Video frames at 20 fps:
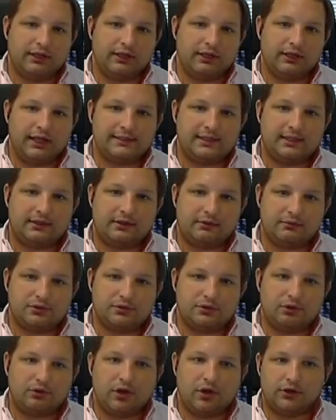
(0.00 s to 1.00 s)
you realize that there
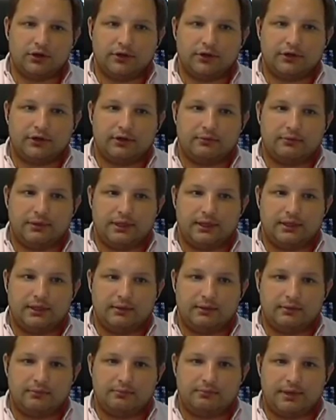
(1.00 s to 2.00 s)
was no longer going to
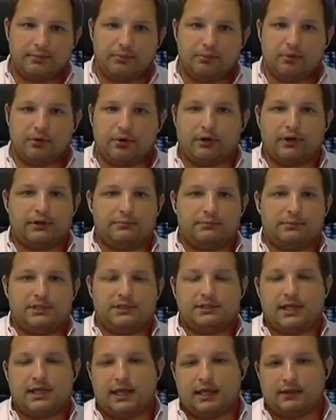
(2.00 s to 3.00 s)
be, people weren't going to
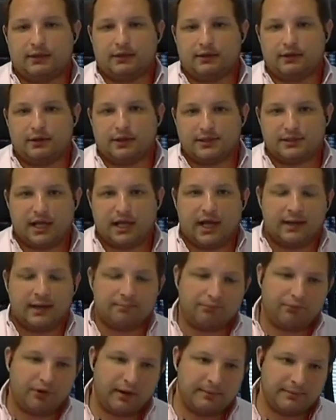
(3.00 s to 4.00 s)
be saying this
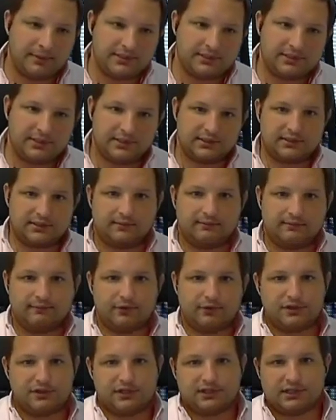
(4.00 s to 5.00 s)
on-premise
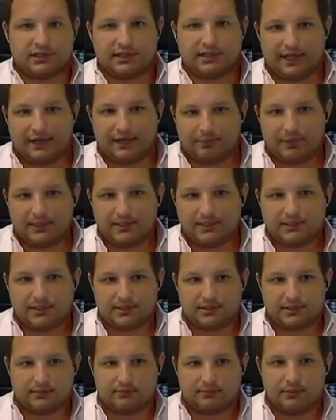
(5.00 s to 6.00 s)
system versus this cloud-based
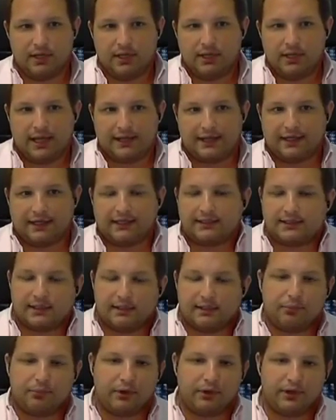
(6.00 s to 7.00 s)
system. I think at
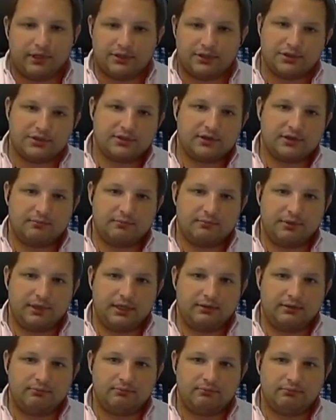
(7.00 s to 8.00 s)
some point it's just going to
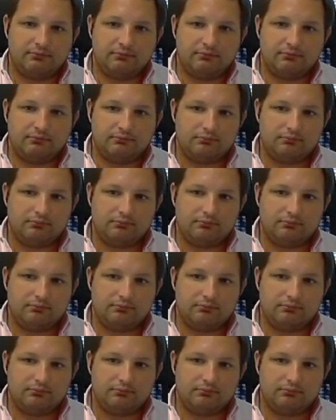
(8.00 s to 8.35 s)
be